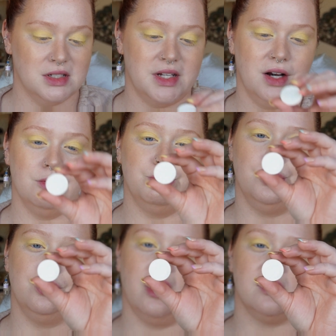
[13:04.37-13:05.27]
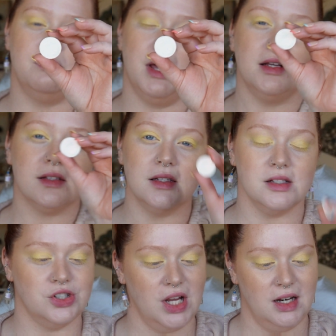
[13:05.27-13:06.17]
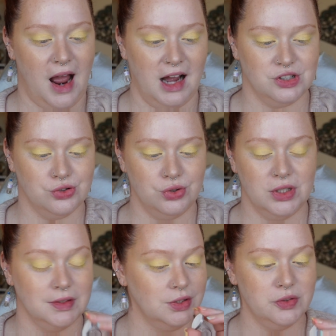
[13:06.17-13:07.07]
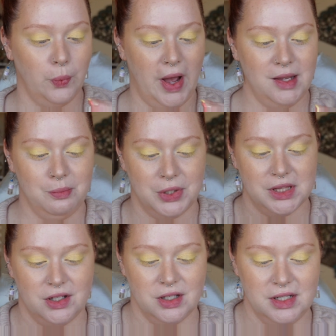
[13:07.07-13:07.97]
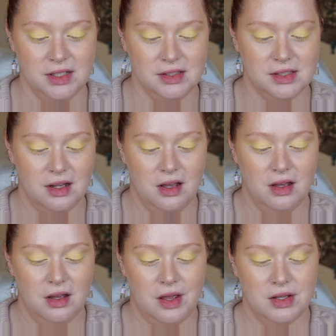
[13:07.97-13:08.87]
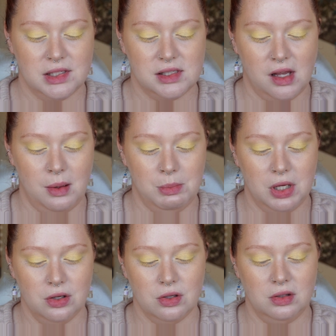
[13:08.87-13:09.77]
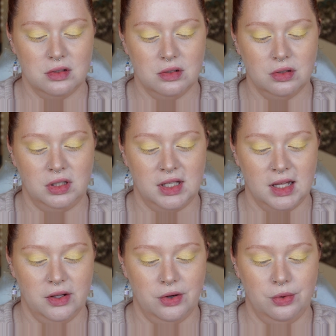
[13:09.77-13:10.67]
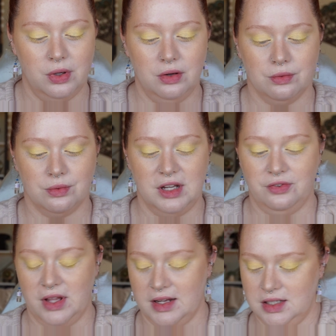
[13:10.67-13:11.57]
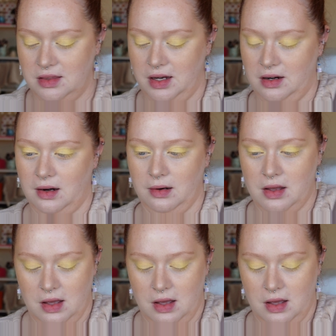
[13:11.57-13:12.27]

TERRA Moon Cosmetics in the shade Astral. It looks white, but there is some yellow reflect in there.